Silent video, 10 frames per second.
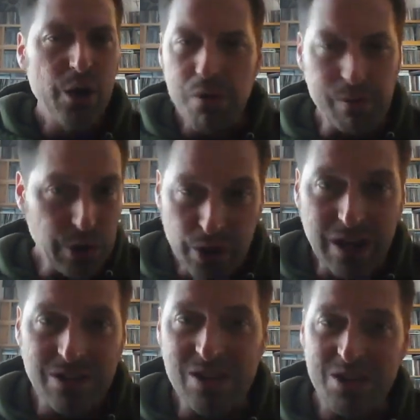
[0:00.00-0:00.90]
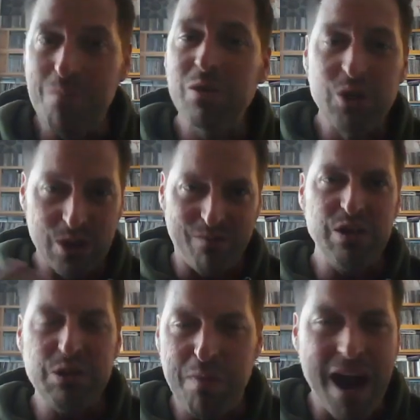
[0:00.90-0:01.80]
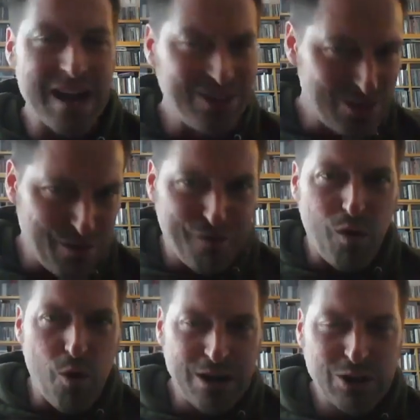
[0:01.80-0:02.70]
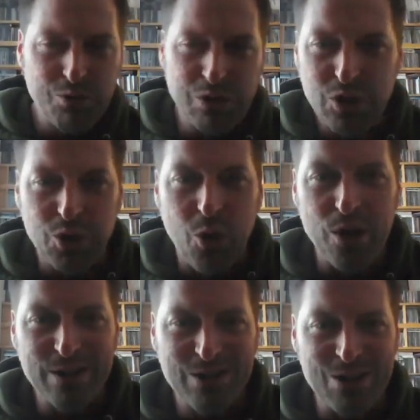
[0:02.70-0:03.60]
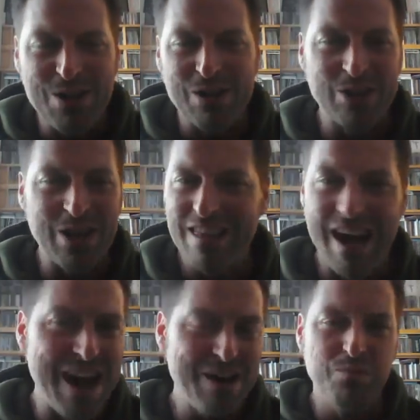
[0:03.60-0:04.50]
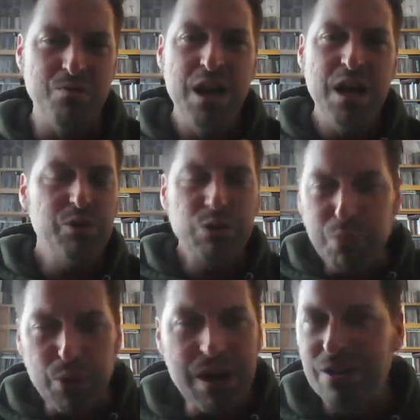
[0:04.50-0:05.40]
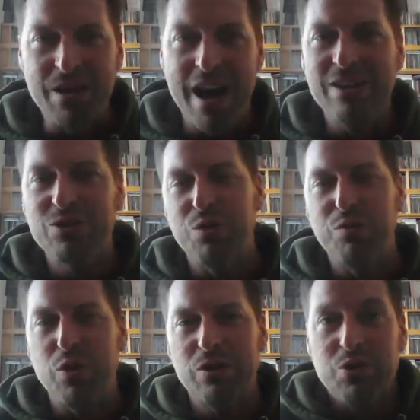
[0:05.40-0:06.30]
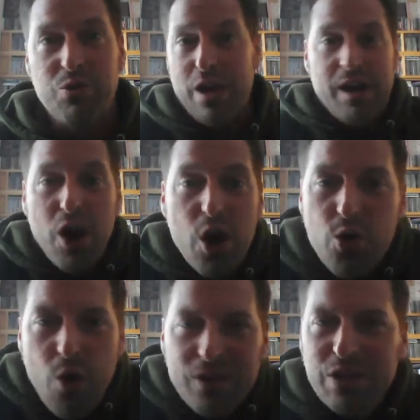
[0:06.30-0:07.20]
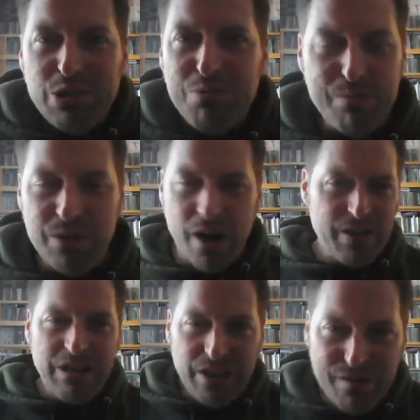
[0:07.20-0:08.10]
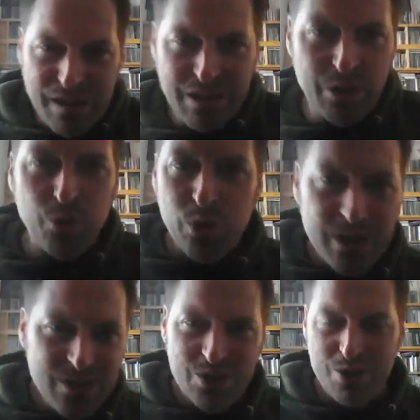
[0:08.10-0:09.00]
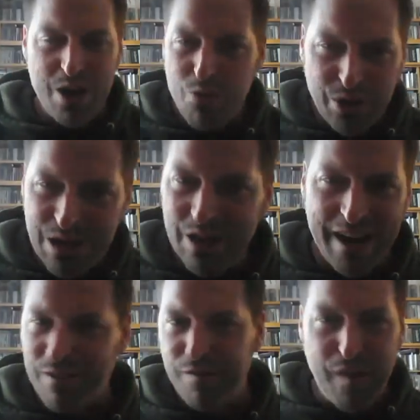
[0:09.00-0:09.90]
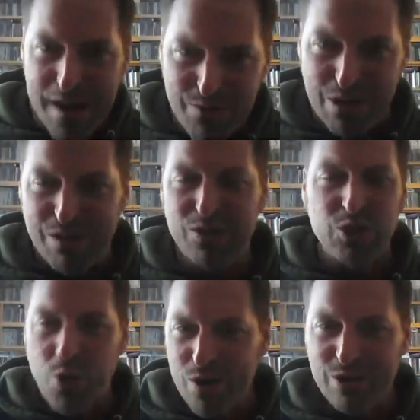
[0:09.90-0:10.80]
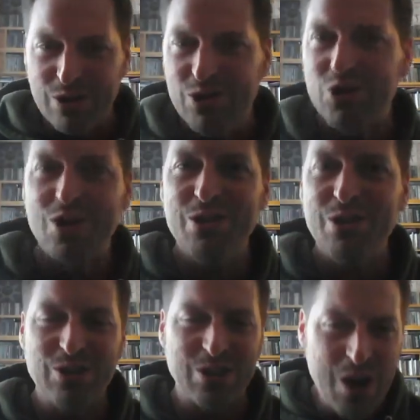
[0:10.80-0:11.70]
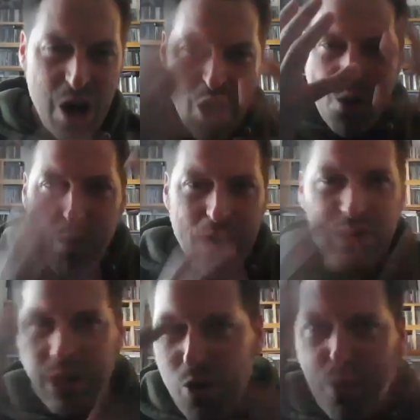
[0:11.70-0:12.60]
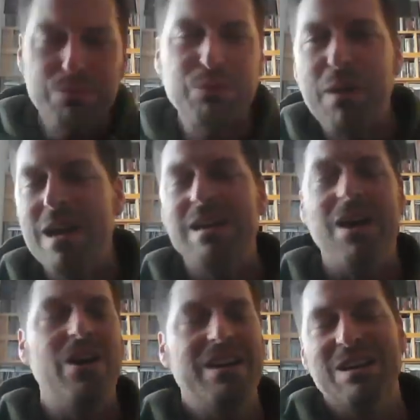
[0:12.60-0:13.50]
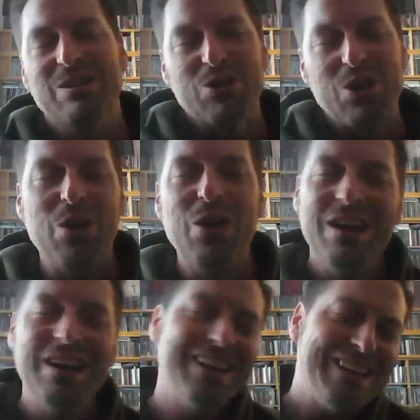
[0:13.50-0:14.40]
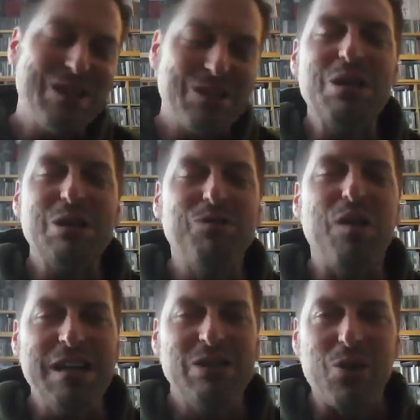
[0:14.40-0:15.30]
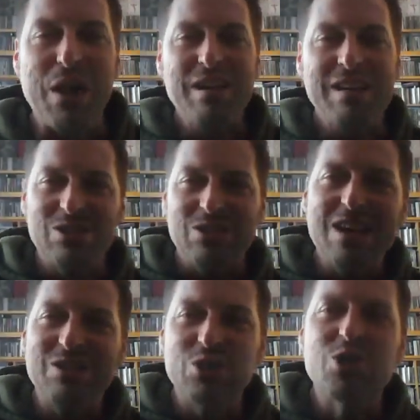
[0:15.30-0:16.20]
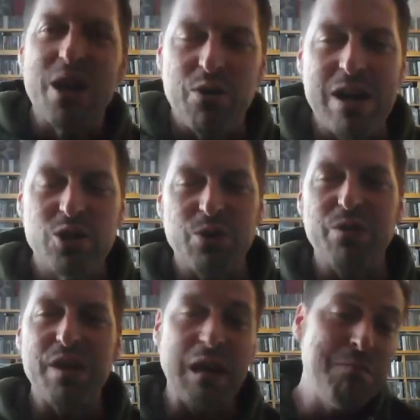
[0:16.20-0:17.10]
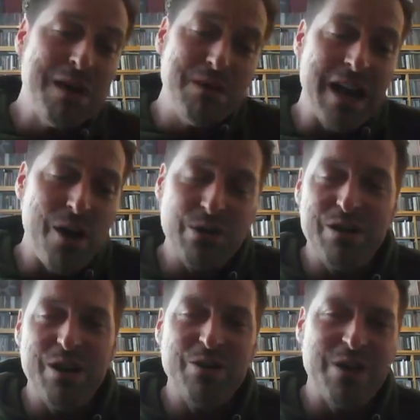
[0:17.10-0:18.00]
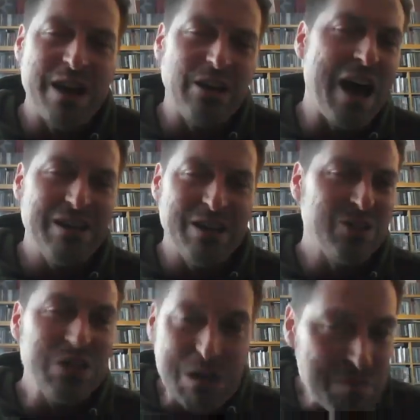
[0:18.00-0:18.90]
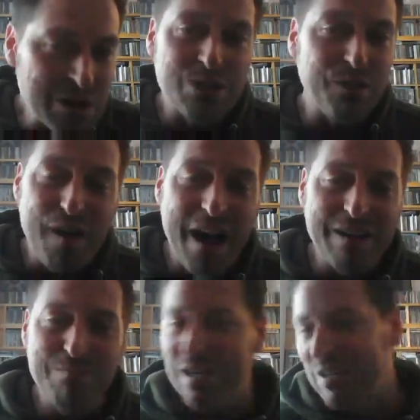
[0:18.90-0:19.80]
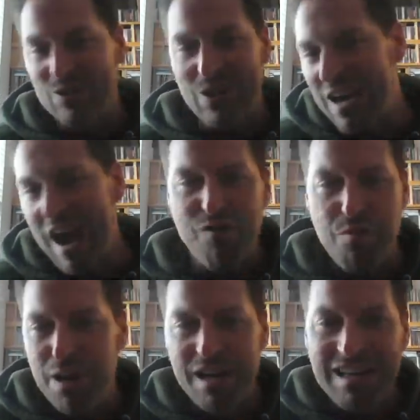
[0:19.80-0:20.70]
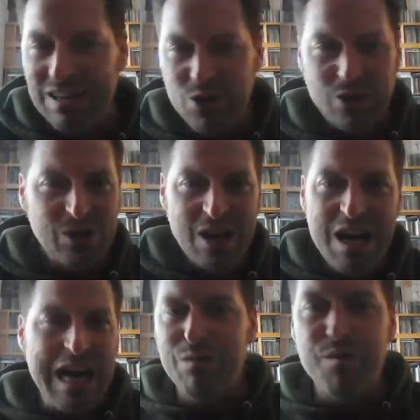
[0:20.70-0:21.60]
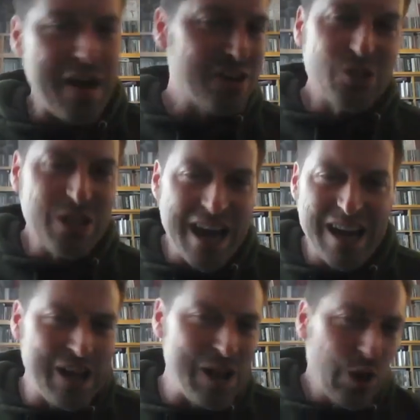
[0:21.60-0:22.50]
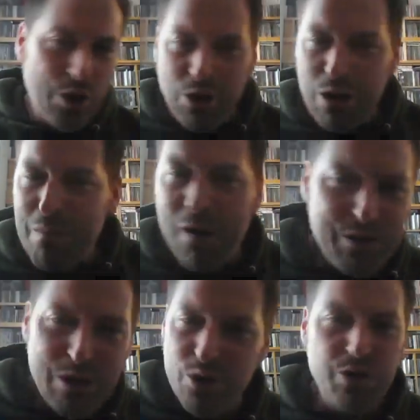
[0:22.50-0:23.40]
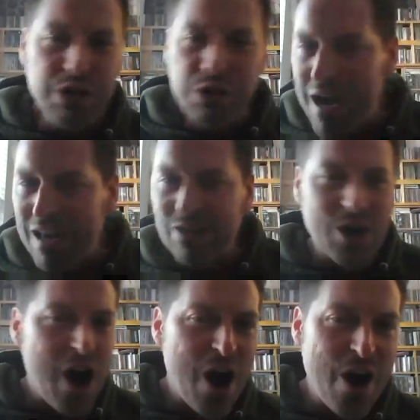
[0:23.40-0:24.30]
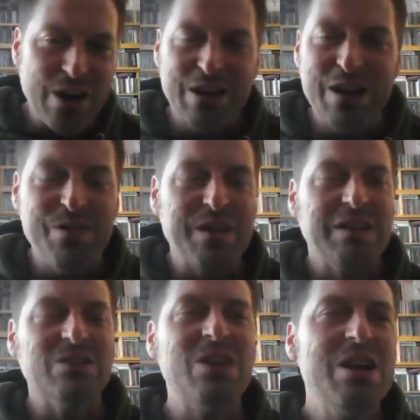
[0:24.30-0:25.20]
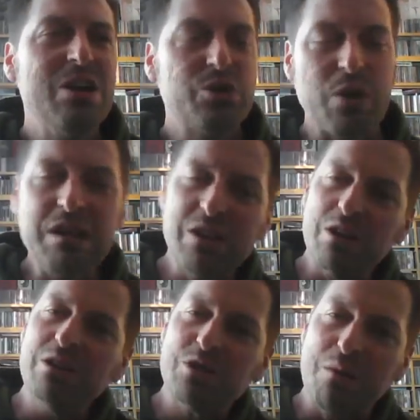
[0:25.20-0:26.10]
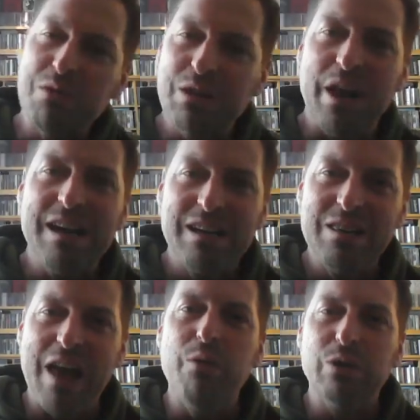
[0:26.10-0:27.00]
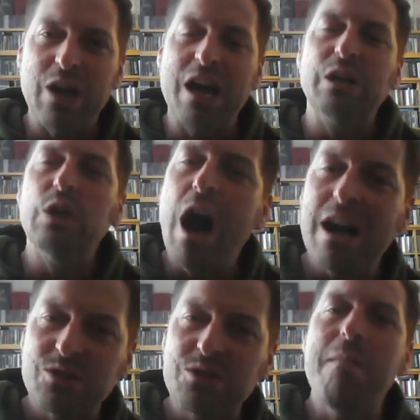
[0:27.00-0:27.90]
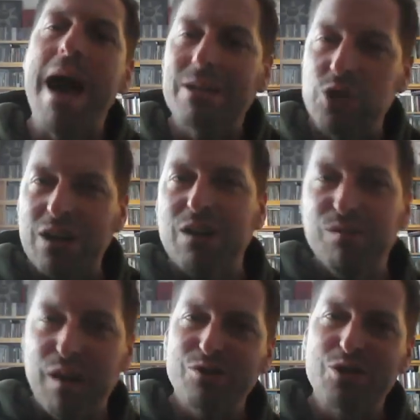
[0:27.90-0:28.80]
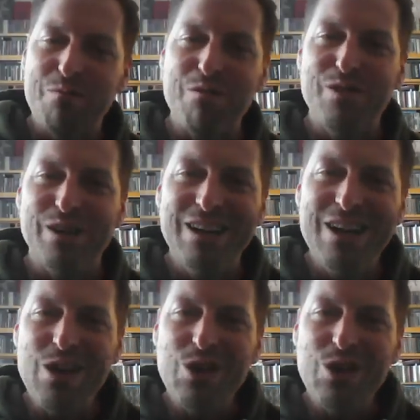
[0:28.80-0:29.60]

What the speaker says: we would look at these images of these bands in the forest with swords and things like that. And it was pre-internet, so of course you were like, who are these people? Are they living in the woods? Do they really like fight with swords and shields and wear the corpse paint and all, so it's funny. So I think it's a generational thing. And maybe now with the internet, a lot of that's demystified because like everybody can just investigate and learn about who these bands are and things. So I think there is something like that was kind of lost, the magic of some of the